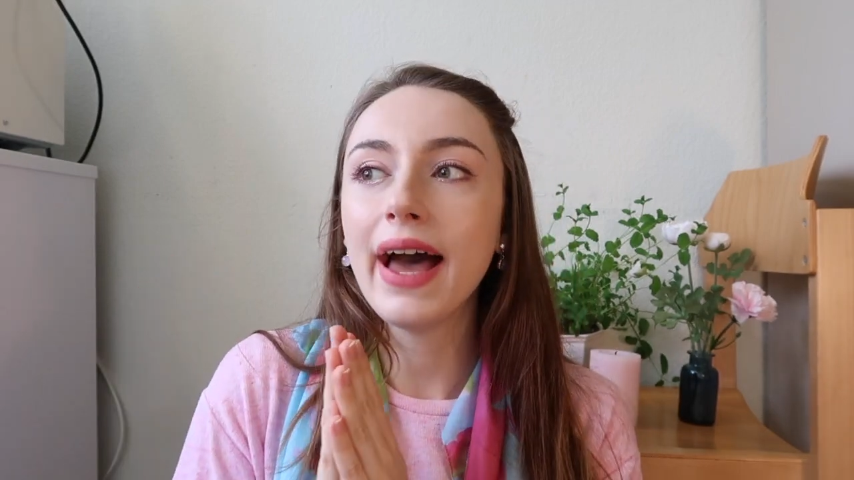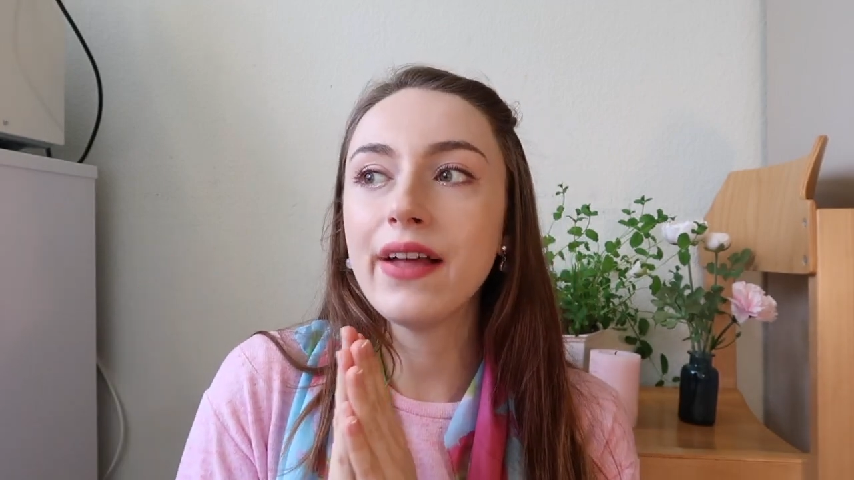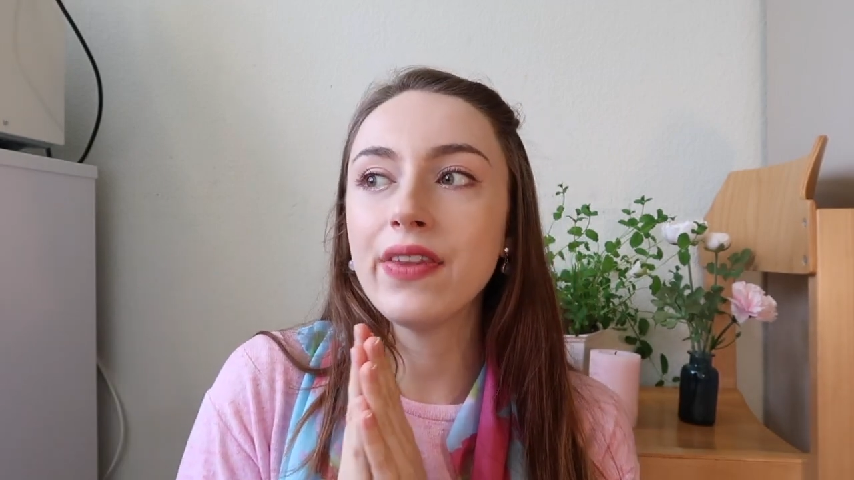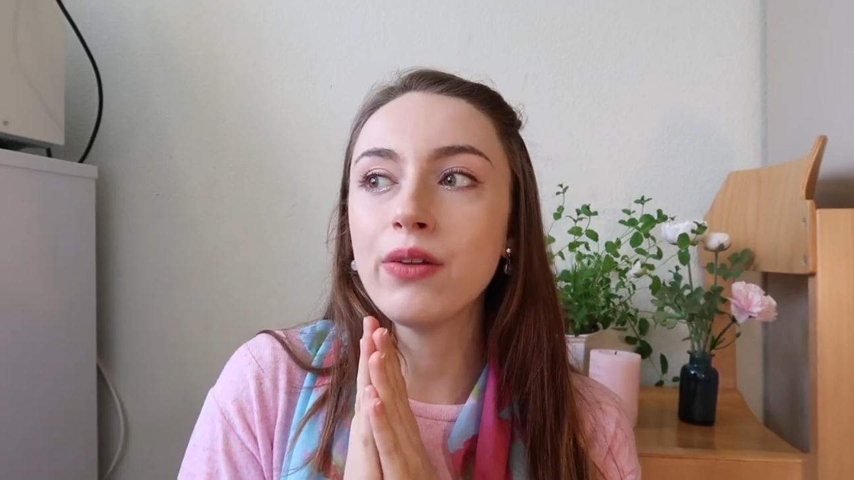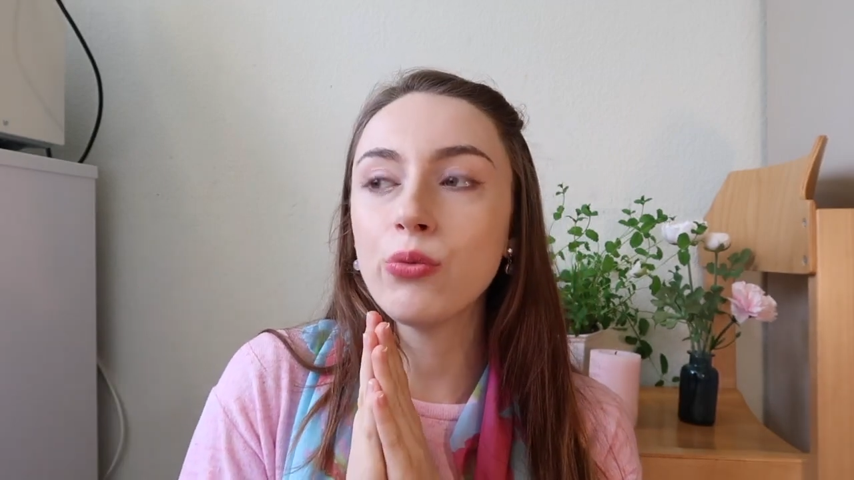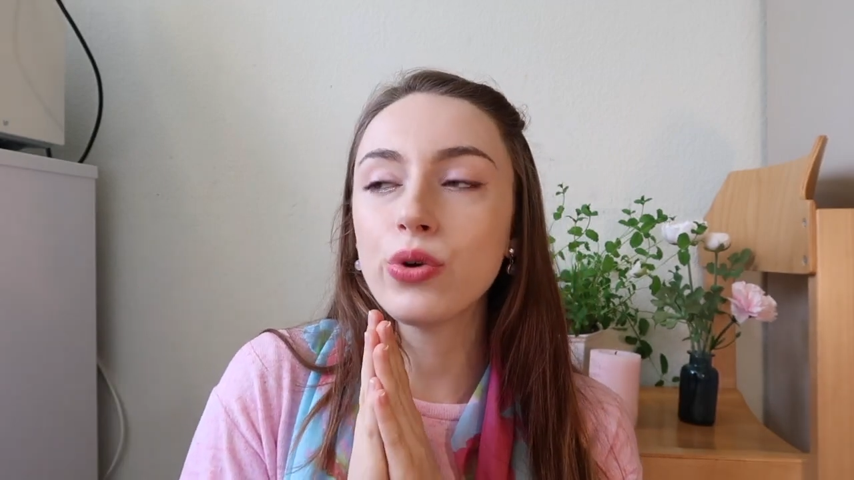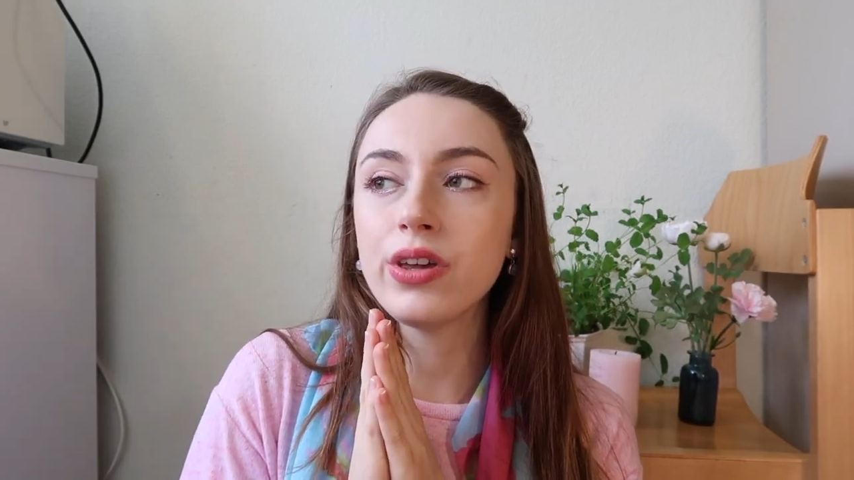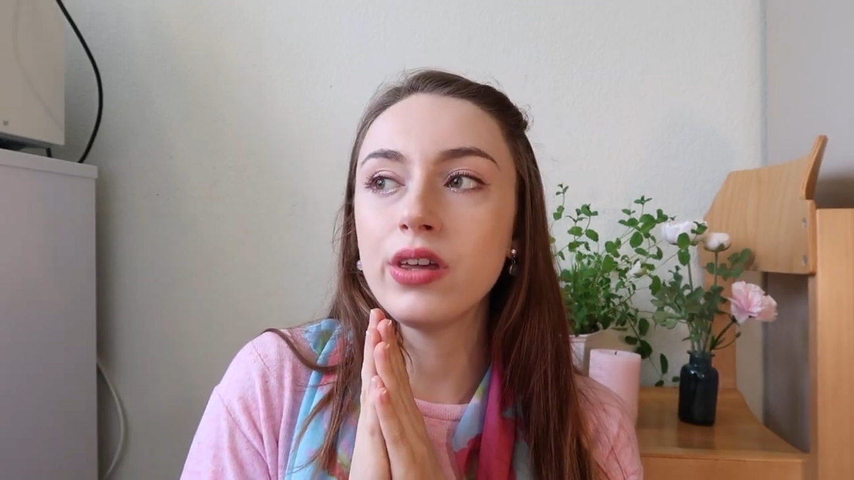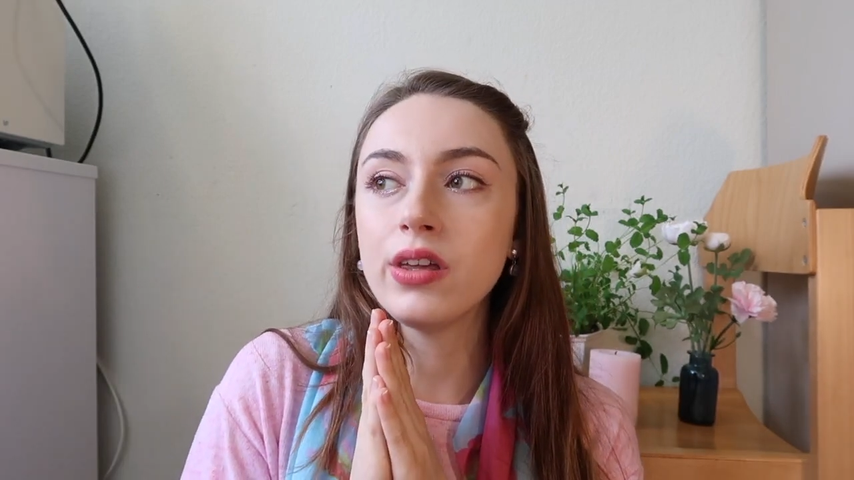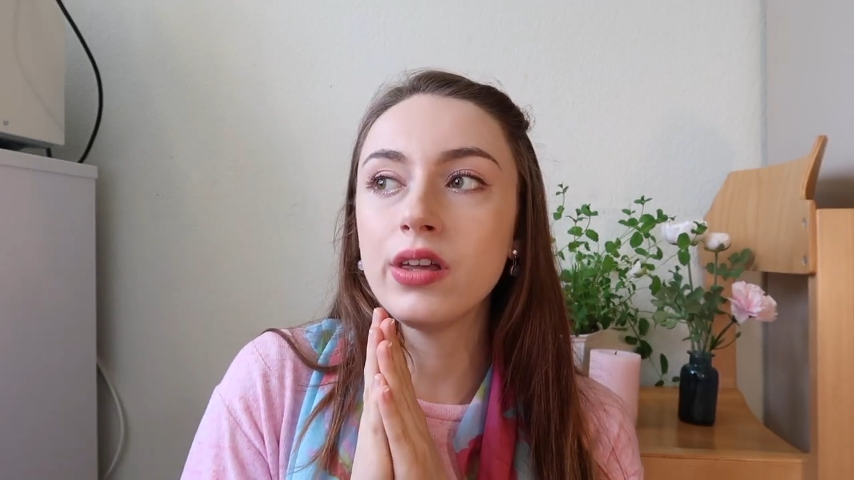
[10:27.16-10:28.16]
And then
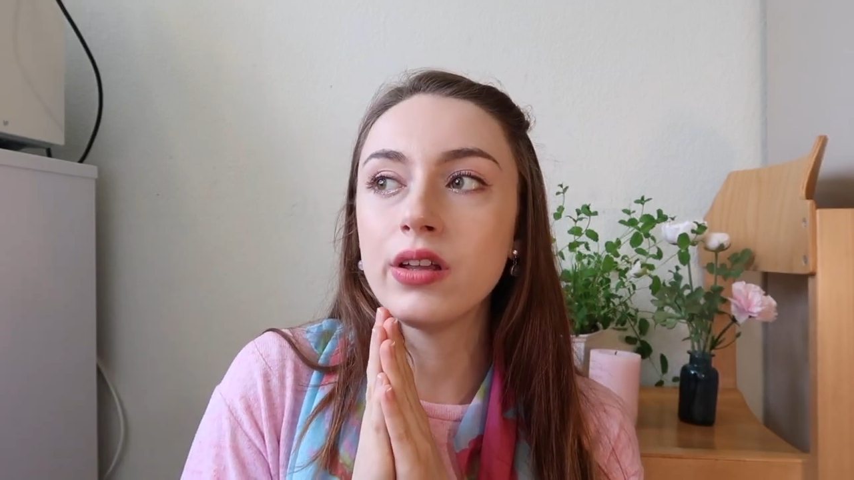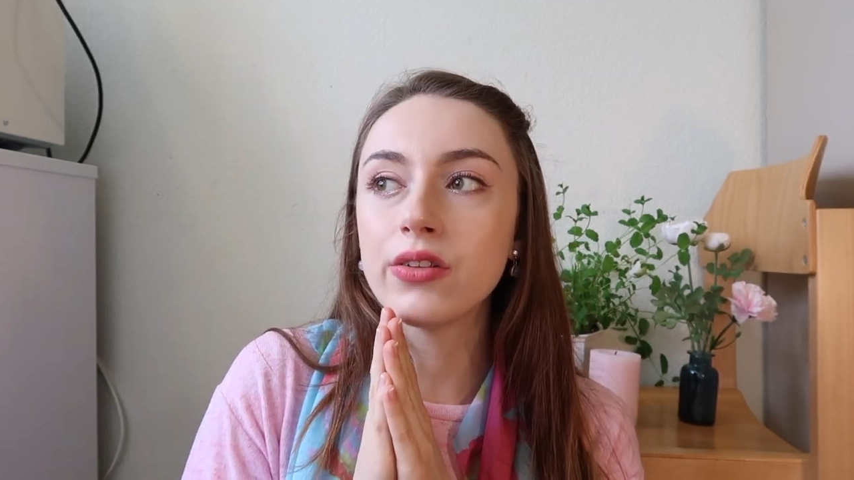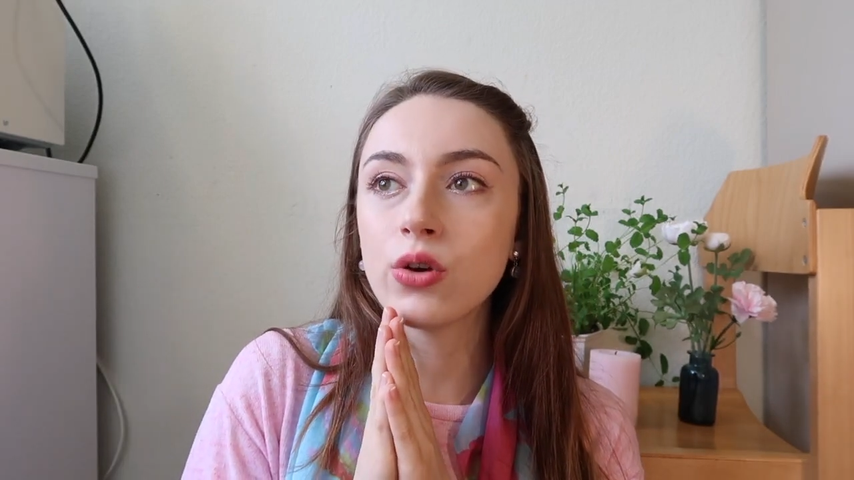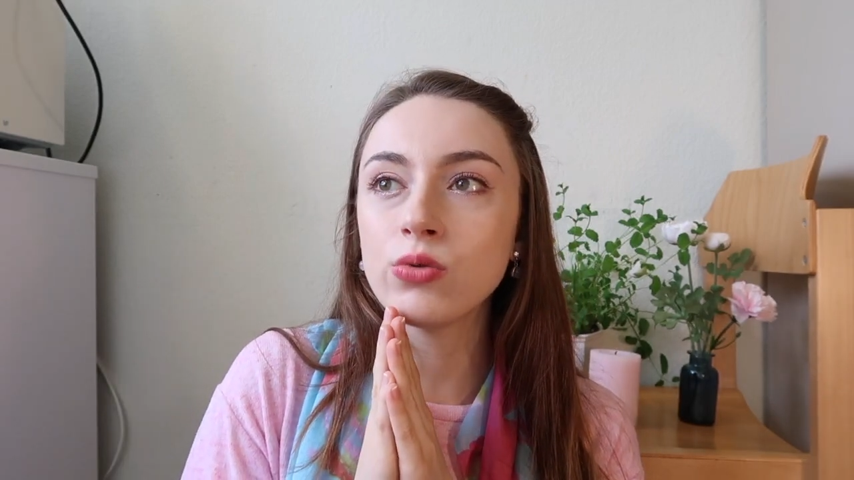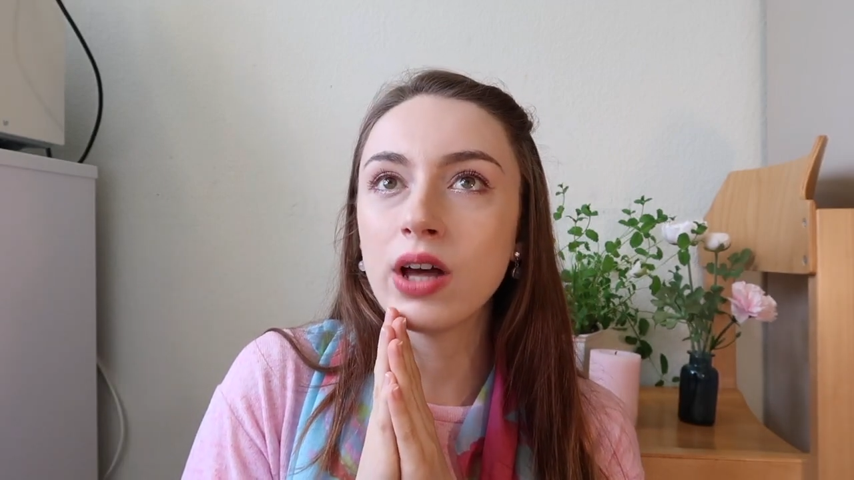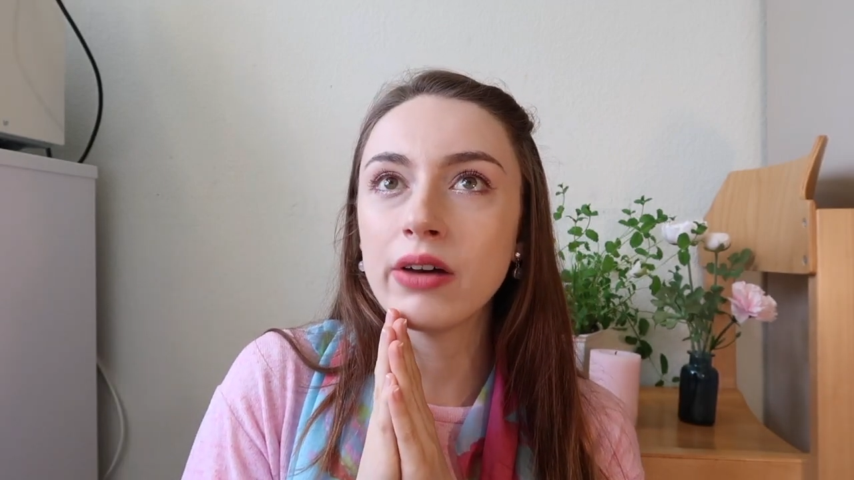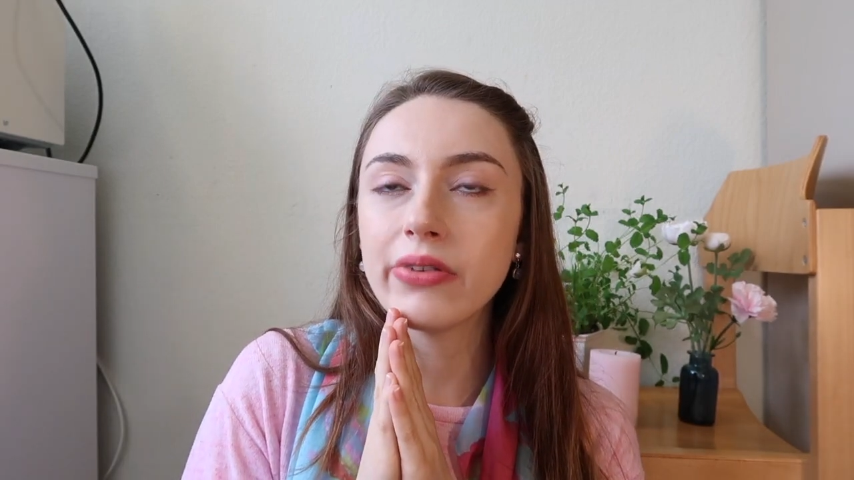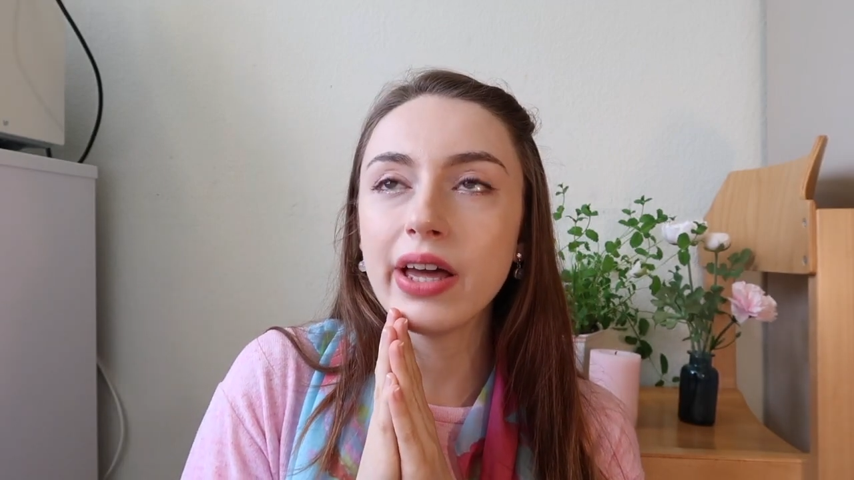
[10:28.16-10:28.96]
we don't have